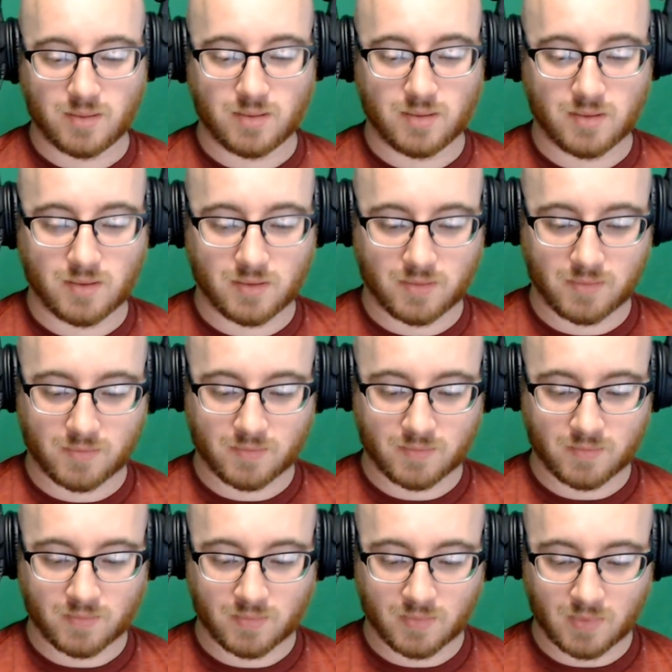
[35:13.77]

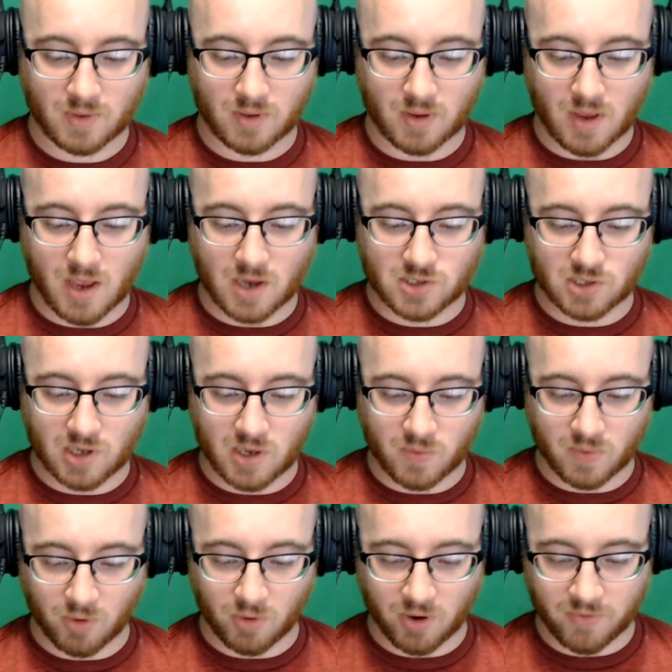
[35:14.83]
I actually had
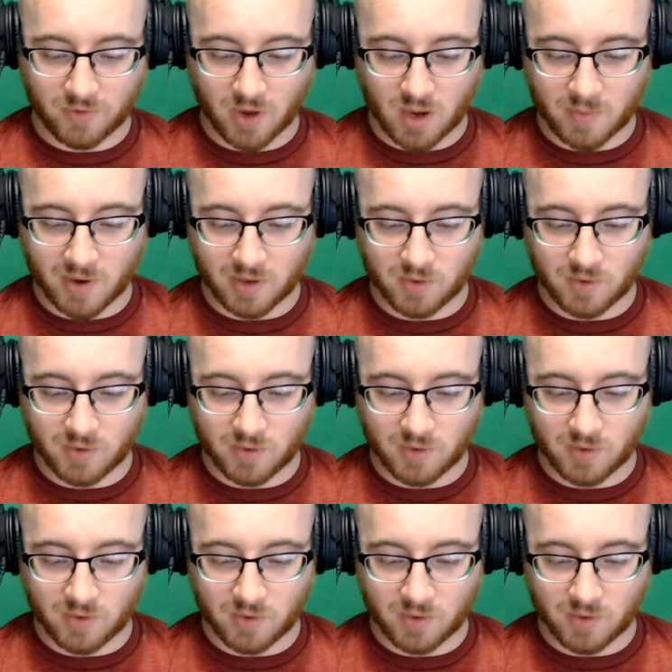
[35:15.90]
one more I forgot about.